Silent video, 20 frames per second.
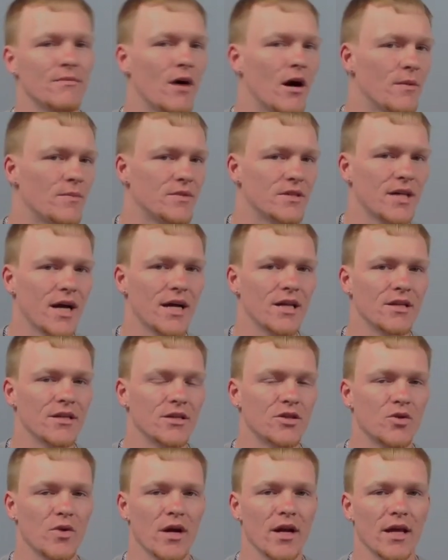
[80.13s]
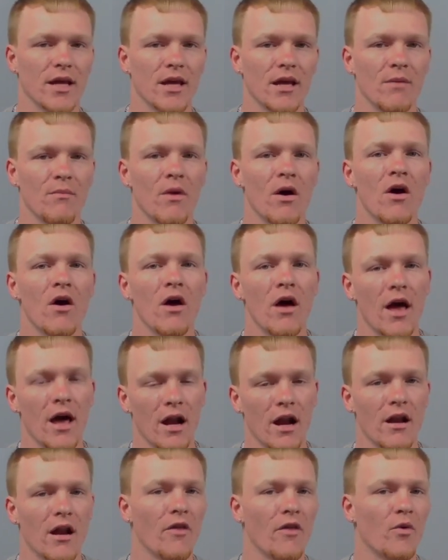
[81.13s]
upside to trading him. And
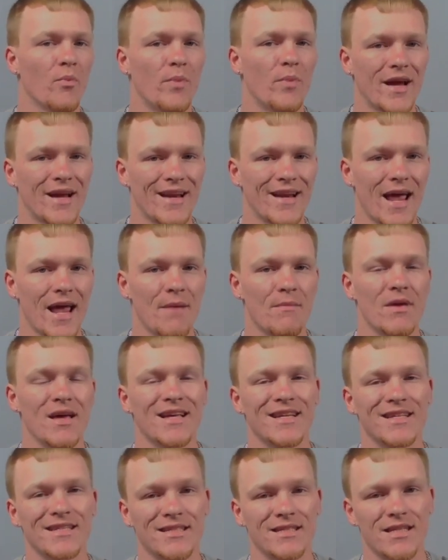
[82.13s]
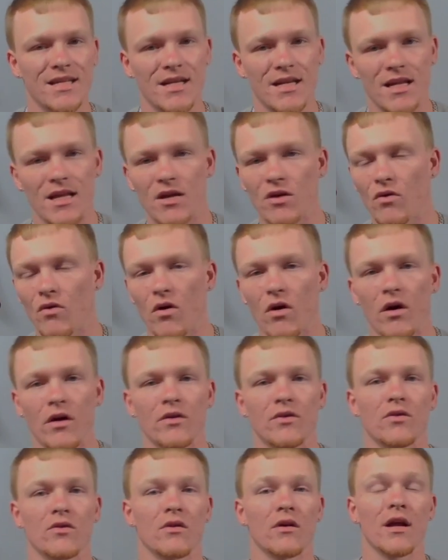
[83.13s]
another big name is Danielle
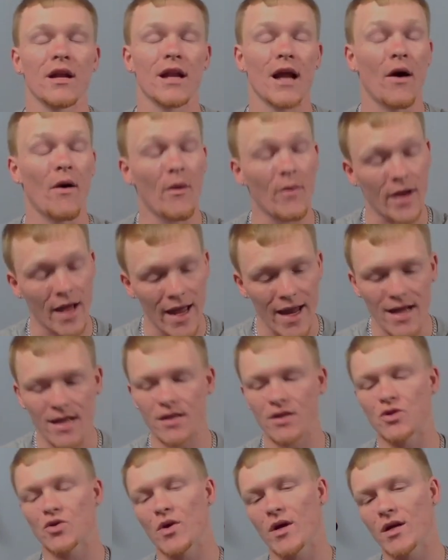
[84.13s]
Hunter. Now, I would hate to trade